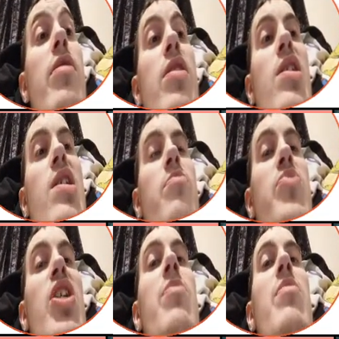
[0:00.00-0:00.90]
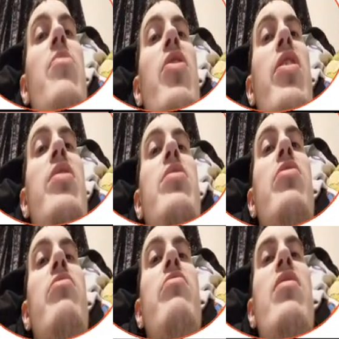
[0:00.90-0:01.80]
Um, keep in mind
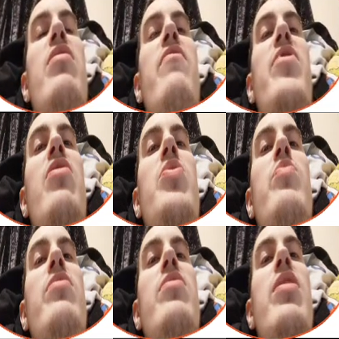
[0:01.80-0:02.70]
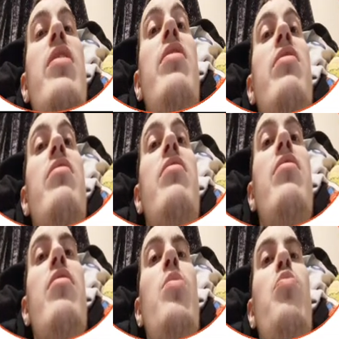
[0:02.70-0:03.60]
though that the videos will take
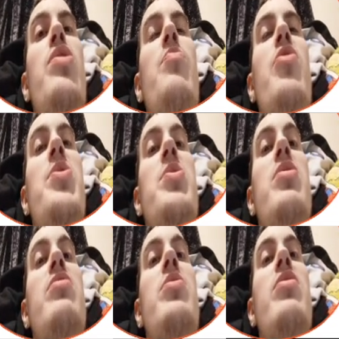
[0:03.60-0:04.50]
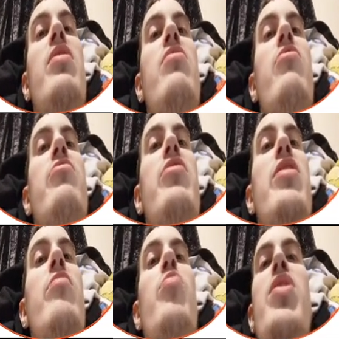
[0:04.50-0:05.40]
but the processing just take longer
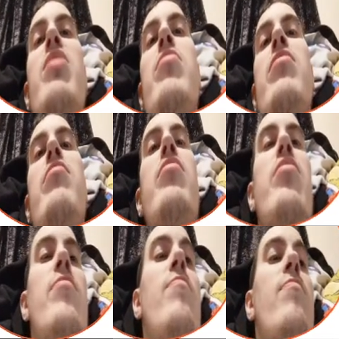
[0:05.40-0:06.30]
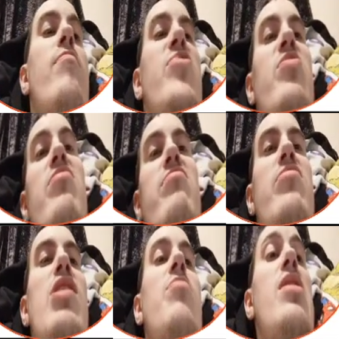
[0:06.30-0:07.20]
now, maybe. So
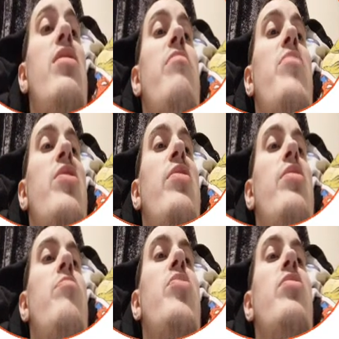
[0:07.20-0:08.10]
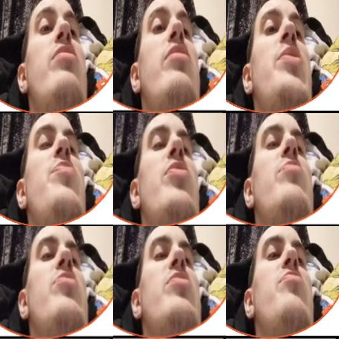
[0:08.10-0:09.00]
keep that in mind. But it is
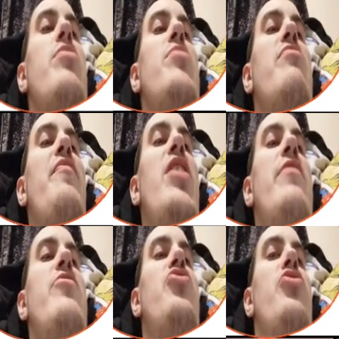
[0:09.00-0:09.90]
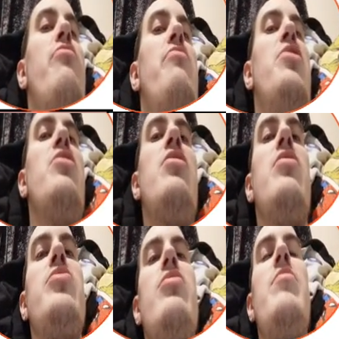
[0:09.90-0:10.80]
possible to probably revive the show.
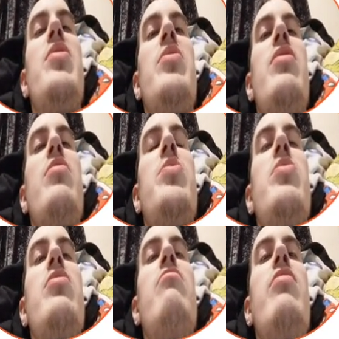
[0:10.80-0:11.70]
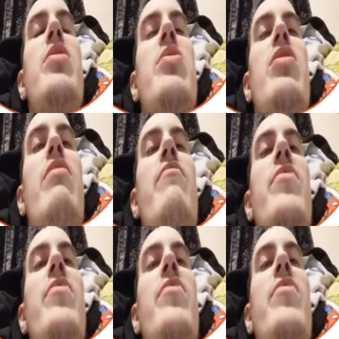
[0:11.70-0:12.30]
So that being said, I'll see you next time.